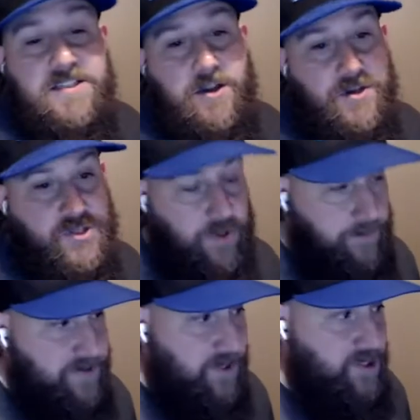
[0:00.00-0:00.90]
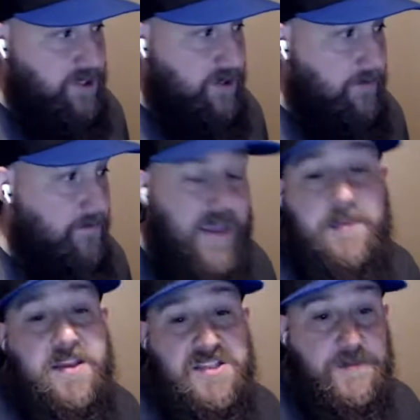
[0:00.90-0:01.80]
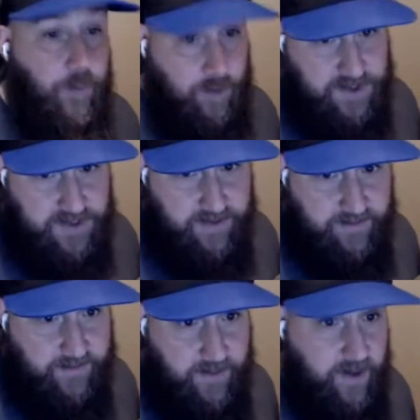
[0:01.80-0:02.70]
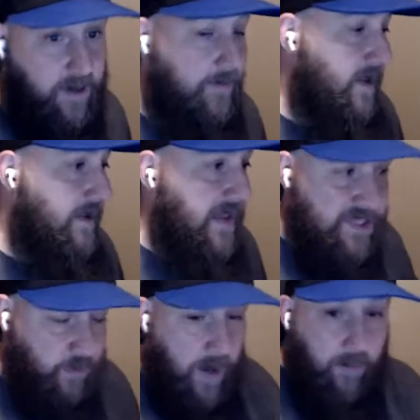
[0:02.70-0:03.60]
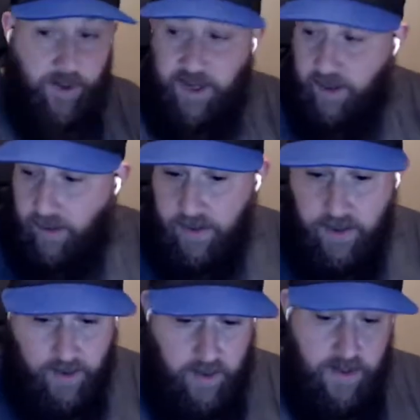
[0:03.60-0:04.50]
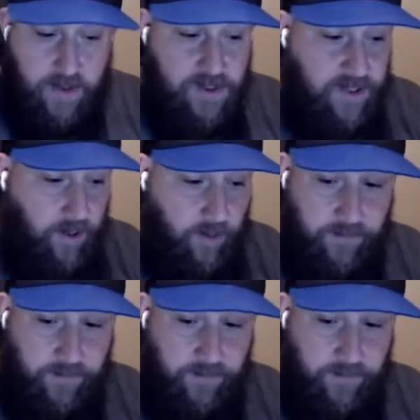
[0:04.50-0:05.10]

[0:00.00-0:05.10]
understood position, maybe in sports. And that's why we're here. So,